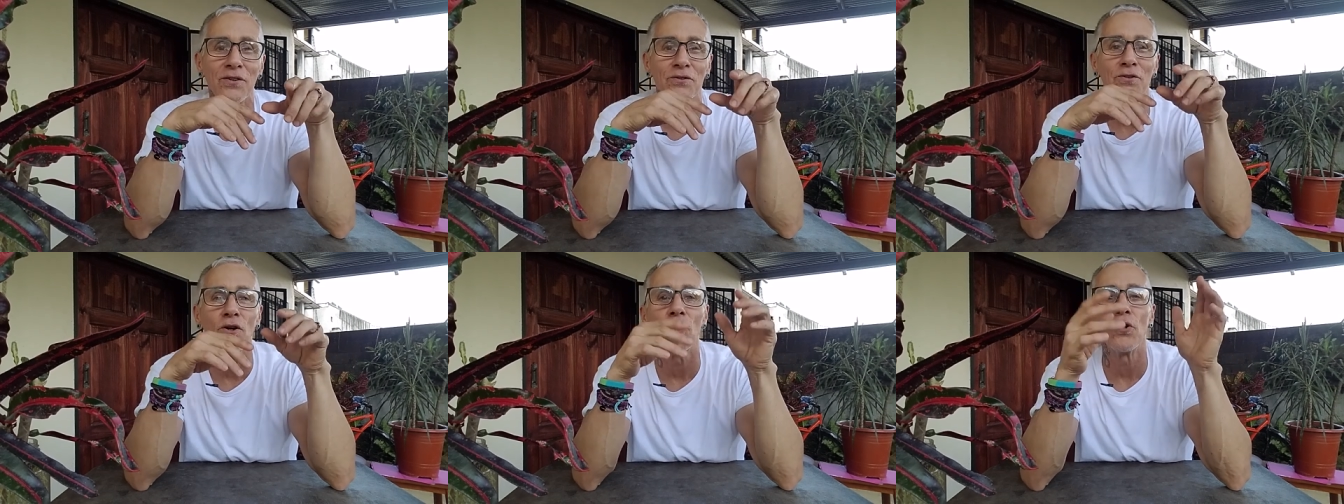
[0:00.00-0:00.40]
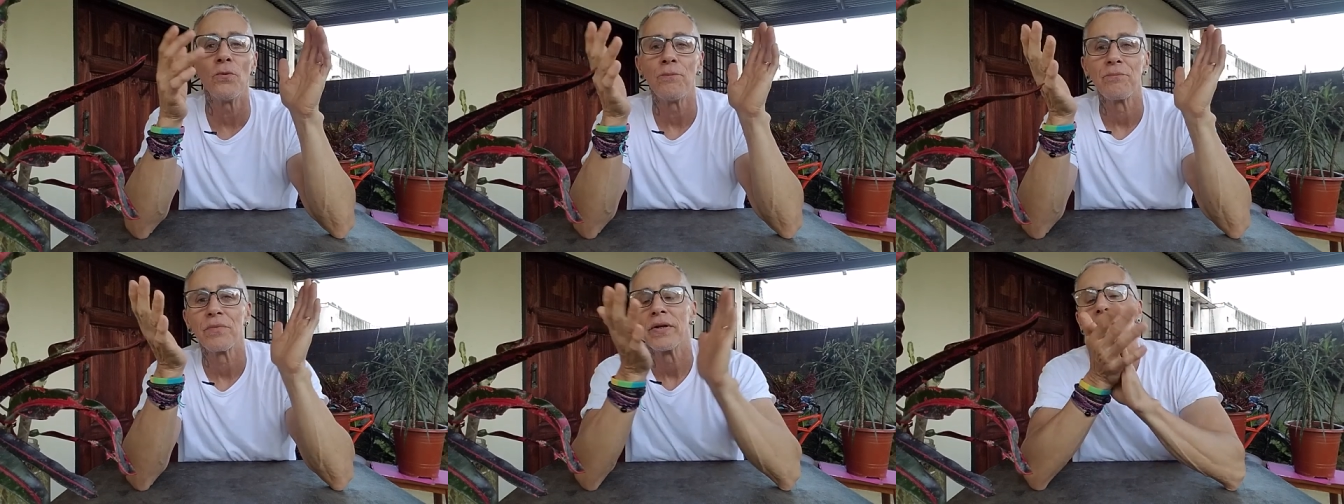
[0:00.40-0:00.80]

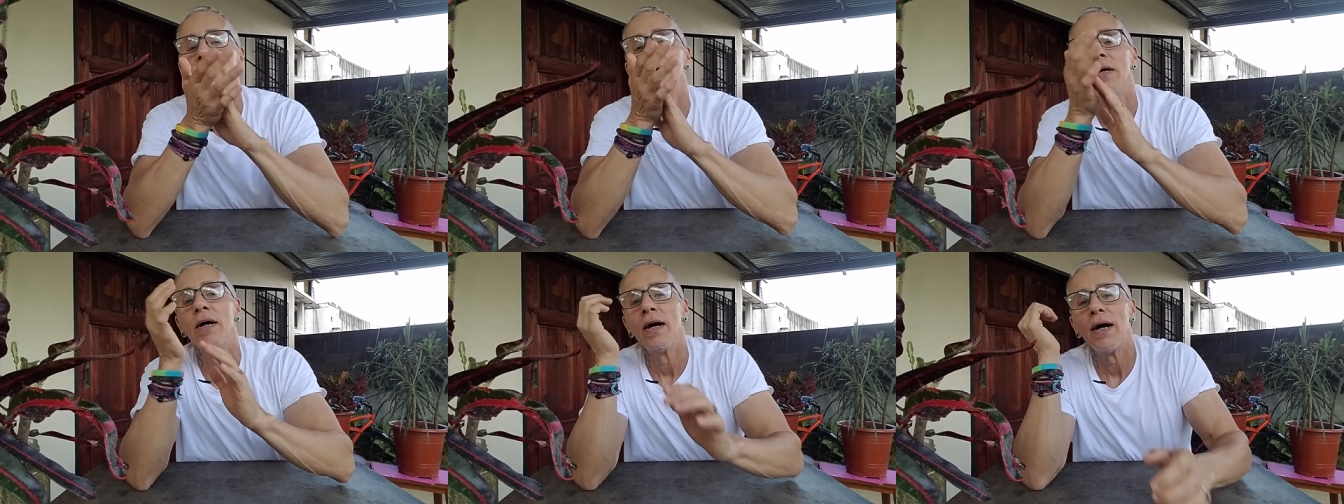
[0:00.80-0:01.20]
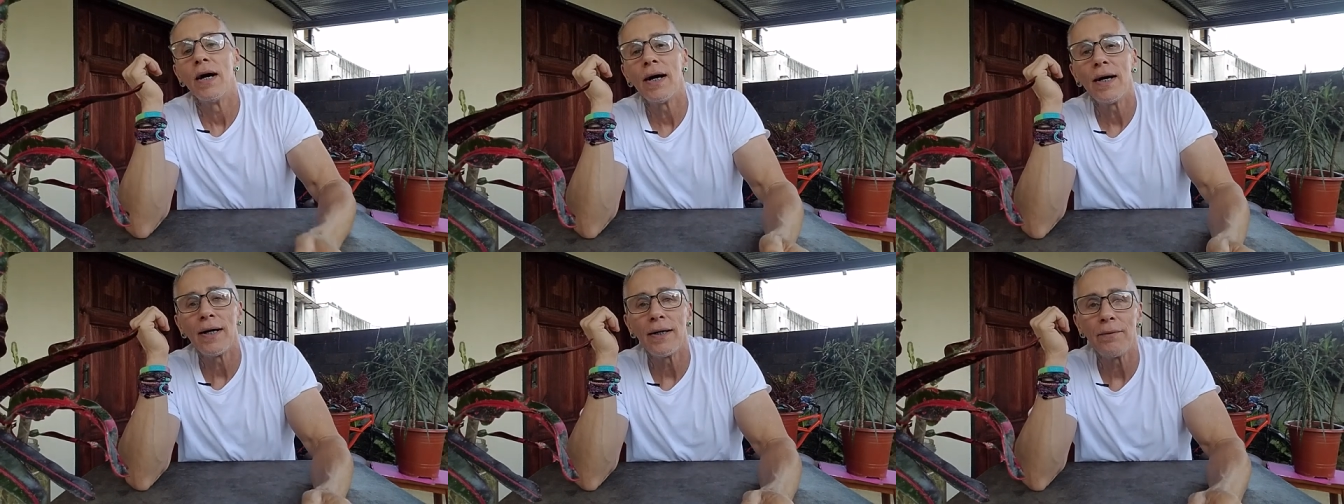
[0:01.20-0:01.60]
So,
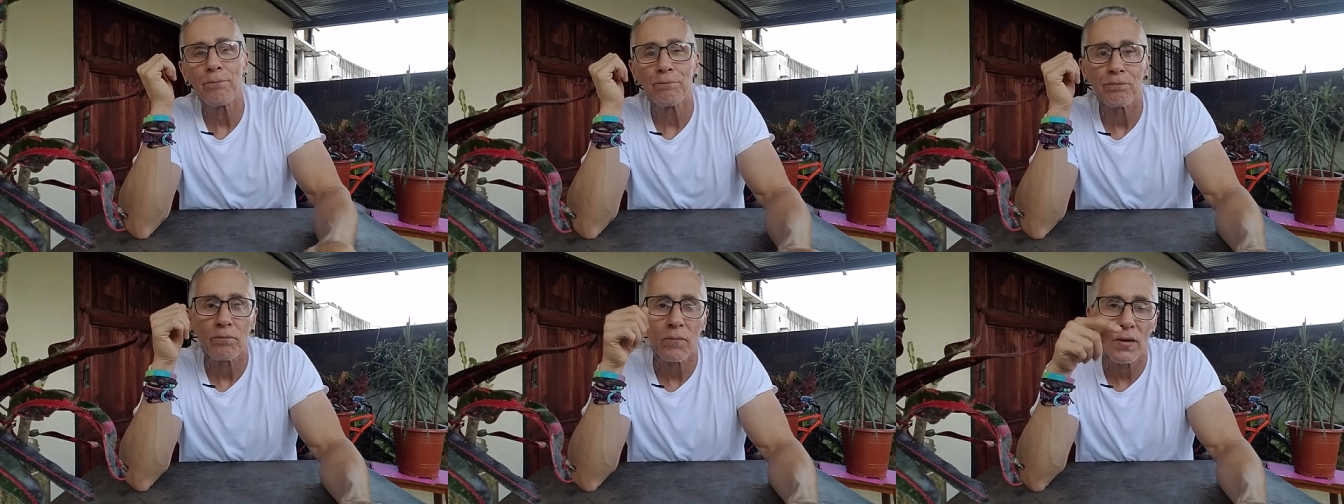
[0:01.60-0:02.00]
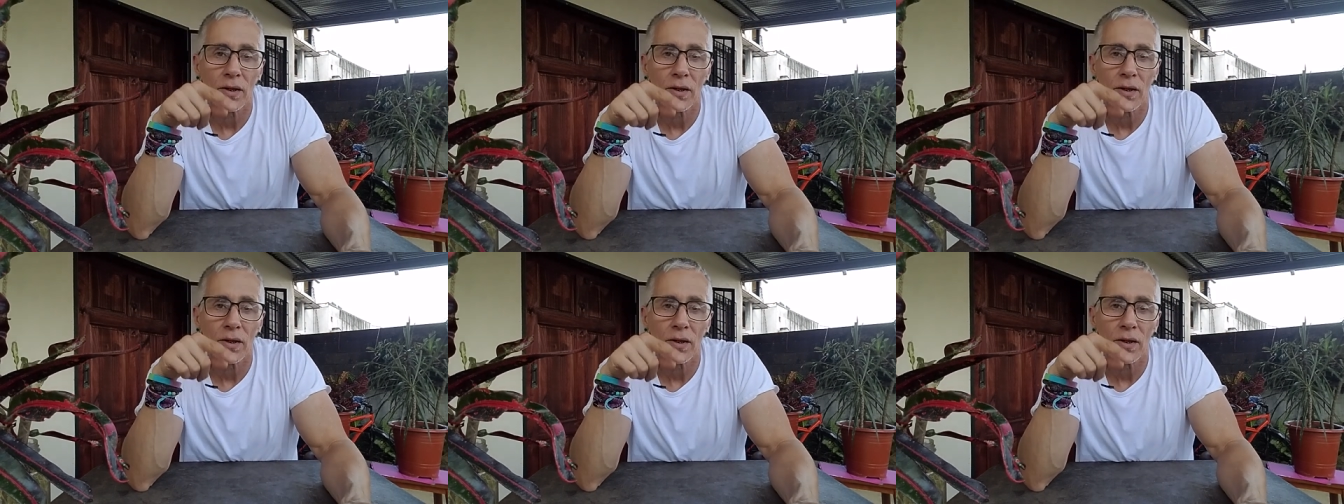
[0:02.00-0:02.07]
um,